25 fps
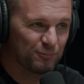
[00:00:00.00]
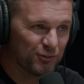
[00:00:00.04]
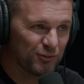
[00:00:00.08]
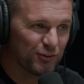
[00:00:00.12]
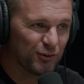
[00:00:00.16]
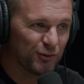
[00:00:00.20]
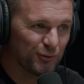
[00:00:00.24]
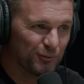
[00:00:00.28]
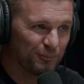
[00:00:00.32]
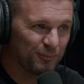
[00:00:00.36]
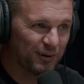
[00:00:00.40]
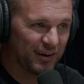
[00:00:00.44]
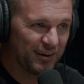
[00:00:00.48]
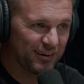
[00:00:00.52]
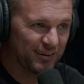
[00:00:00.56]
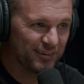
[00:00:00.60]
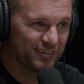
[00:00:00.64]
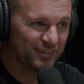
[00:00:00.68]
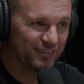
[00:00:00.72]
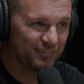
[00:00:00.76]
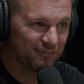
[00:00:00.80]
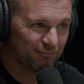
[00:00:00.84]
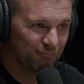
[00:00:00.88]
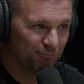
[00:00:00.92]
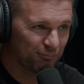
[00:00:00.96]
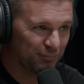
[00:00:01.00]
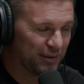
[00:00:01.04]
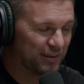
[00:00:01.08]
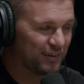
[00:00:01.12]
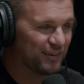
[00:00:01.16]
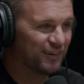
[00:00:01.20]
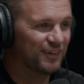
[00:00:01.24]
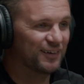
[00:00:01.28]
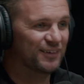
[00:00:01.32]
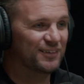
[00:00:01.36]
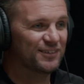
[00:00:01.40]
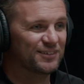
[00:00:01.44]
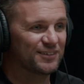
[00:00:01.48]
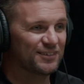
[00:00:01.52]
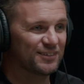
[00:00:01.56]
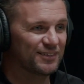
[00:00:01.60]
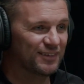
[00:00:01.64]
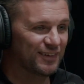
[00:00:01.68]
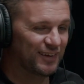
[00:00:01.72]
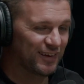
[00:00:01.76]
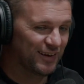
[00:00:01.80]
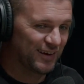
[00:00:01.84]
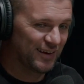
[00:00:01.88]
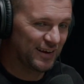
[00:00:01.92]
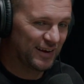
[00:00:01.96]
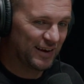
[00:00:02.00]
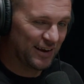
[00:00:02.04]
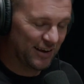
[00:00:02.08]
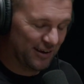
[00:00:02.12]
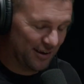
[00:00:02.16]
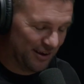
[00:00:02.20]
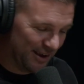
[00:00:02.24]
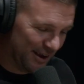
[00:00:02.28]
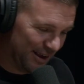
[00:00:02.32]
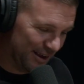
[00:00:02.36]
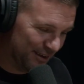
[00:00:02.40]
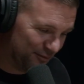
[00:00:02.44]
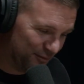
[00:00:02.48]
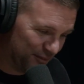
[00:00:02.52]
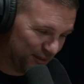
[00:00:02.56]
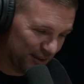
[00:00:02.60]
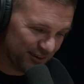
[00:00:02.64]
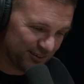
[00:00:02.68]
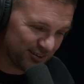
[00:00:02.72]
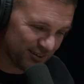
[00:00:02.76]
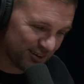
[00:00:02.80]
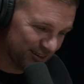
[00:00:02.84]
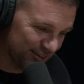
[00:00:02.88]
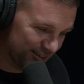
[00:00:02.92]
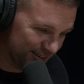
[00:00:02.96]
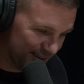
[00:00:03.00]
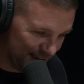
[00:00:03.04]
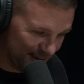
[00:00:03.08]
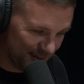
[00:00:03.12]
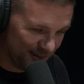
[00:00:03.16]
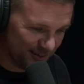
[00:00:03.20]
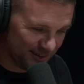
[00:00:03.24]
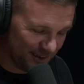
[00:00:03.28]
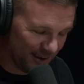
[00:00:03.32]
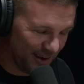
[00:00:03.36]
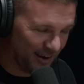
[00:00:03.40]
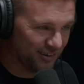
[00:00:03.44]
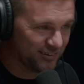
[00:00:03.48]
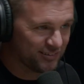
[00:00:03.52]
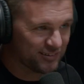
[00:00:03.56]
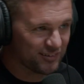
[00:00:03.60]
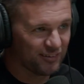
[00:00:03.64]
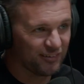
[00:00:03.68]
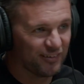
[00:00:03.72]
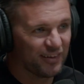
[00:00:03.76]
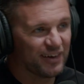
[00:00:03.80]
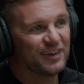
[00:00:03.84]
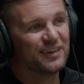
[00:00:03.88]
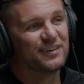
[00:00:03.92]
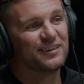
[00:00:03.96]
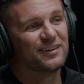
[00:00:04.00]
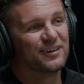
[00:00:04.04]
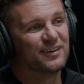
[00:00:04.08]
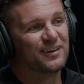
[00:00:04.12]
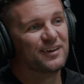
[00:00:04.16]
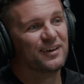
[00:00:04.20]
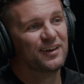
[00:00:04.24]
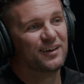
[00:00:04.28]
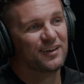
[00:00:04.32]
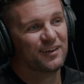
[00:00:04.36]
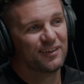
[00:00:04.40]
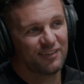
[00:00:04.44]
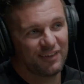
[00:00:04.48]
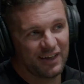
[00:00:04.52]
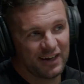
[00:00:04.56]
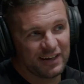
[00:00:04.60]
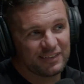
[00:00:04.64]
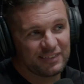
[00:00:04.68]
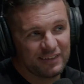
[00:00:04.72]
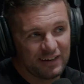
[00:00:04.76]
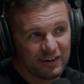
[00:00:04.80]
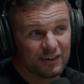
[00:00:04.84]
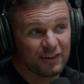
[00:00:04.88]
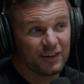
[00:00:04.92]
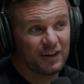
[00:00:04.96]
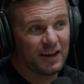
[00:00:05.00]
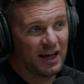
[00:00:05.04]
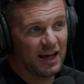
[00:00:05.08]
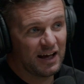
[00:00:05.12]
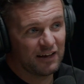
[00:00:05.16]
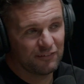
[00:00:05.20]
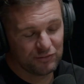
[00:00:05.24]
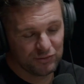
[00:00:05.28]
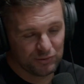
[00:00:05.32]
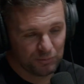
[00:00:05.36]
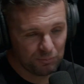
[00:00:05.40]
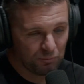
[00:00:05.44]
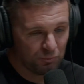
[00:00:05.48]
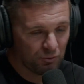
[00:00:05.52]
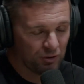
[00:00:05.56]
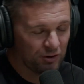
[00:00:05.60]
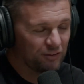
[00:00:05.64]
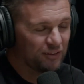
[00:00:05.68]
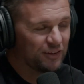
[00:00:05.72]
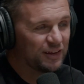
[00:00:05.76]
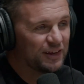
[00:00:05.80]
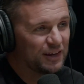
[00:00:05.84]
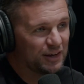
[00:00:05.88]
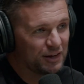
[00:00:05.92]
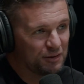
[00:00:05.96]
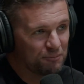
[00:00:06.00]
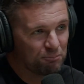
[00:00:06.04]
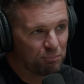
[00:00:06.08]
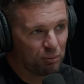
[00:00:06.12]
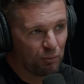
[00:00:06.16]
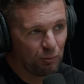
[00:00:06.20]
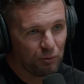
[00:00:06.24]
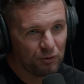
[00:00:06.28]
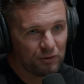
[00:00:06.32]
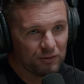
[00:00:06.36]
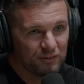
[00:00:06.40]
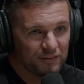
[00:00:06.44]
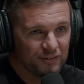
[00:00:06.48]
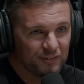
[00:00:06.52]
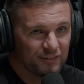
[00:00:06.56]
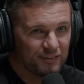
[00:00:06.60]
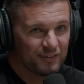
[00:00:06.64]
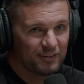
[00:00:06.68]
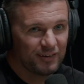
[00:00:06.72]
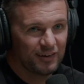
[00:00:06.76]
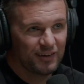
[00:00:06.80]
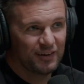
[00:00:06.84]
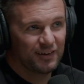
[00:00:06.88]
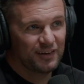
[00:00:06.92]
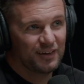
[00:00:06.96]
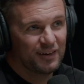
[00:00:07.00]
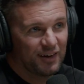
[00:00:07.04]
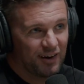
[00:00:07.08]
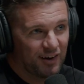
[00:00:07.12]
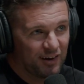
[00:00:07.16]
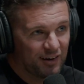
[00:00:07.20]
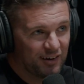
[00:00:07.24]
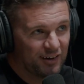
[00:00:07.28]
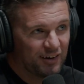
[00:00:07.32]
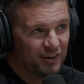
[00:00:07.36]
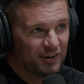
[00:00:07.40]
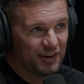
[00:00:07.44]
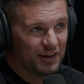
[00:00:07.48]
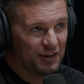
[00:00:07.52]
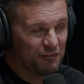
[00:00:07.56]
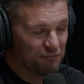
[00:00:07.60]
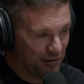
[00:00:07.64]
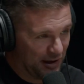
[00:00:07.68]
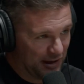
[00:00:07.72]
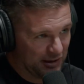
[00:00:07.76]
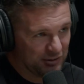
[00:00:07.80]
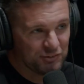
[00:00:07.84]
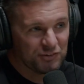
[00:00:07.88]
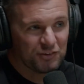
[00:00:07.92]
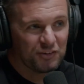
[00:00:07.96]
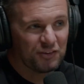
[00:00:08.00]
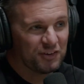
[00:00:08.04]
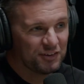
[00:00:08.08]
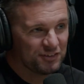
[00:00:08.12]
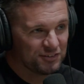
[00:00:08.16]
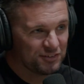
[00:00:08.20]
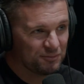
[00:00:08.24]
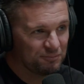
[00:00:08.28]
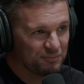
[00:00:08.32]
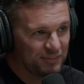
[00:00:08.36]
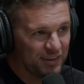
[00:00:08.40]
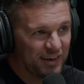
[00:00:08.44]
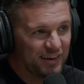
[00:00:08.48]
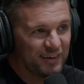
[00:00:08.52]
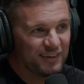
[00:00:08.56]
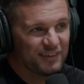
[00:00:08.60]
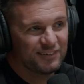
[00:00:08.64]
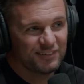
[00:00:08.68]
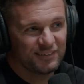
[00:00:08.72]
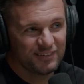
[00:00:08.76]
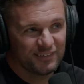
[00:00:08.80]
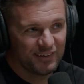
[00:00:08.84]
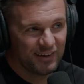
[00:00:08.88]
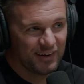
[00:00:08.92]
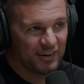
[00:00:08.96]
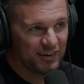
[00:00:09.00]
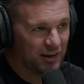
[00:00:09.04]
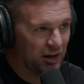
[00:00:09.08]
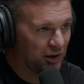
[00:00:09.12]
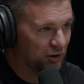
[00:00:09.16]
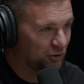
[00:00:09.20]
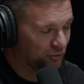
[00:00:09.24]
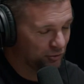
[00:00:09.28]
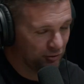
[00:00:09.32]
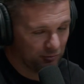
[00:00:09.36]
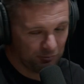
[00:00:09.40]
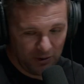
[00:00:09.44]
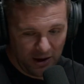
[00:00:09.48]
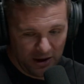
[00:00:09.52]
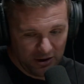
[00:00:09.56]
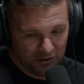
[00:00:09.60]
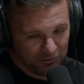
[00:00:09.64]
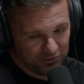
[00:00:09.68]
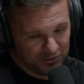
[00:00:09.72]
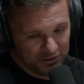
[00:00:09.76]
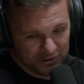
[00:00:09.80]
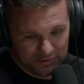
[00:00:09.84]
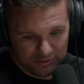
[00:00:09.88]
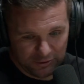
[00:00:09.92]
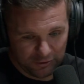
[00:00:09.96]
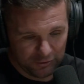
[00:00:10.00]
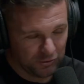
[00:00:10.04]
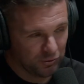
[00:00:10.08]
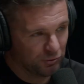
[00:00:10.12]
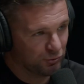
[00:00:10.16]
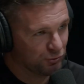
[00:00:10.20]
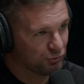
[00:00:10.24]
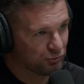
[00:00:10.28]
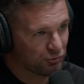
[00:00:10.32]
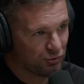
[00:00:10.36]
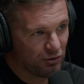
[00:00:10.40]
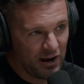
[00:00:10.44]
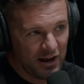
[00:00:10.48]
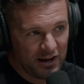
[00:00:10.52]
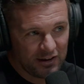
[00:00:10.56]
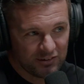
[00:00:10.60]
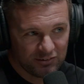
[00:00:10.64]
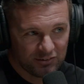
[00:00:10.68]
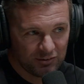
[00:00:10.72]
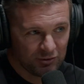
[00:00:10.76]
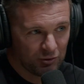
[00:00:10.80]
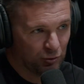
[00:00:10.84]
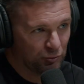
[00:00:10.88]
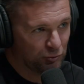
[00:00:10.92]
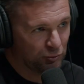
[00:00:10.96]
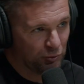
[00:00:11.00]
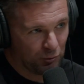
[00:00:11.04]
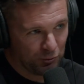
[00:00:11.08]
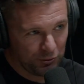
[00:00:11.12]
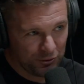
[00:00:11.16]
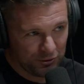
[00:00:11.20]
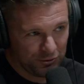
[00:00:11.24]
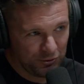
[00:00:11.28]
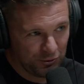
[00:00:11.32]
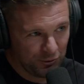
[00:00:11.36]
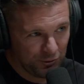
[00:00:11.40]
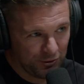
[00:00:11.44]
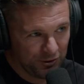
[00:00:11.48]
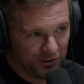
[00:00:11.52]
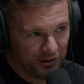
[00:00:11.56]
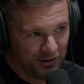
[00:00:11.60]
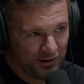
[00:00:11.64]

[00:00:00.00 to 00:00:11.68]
too, man, because if this continues to escalate, like they're going to have some really important uh, evangelism days. And I don't I don't think they'll use tracts and go door to door,